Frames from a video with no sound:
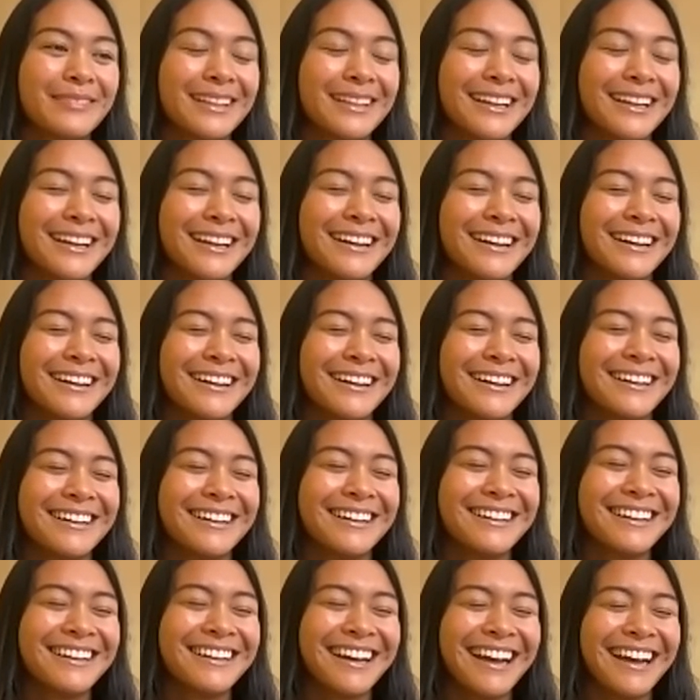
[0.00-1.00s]

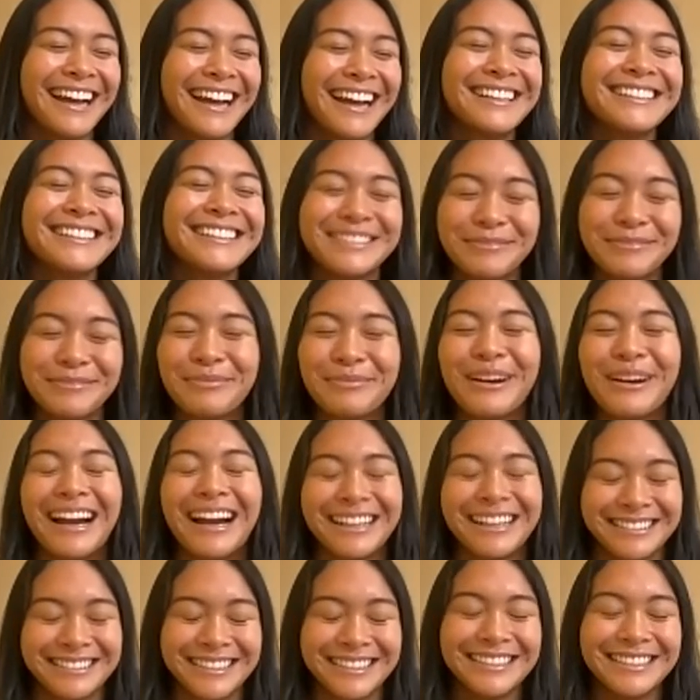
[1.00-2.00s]
I need to
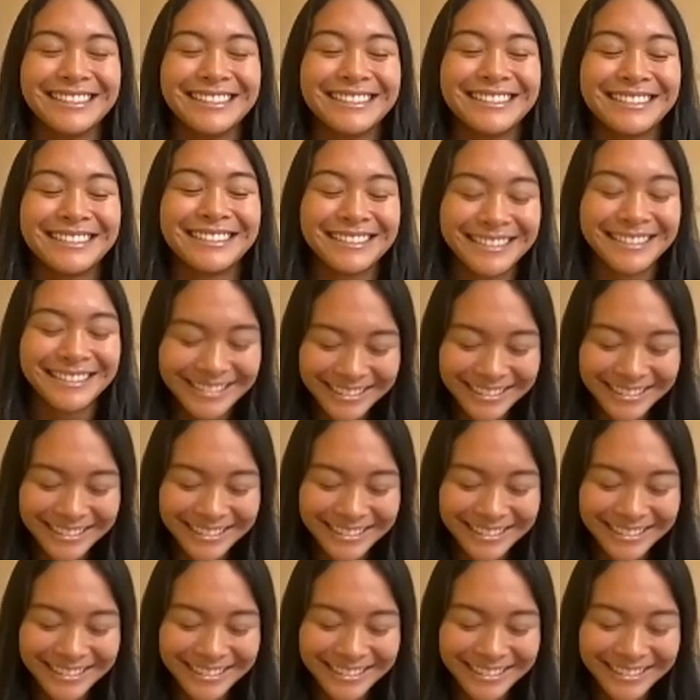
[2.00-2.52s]
practice.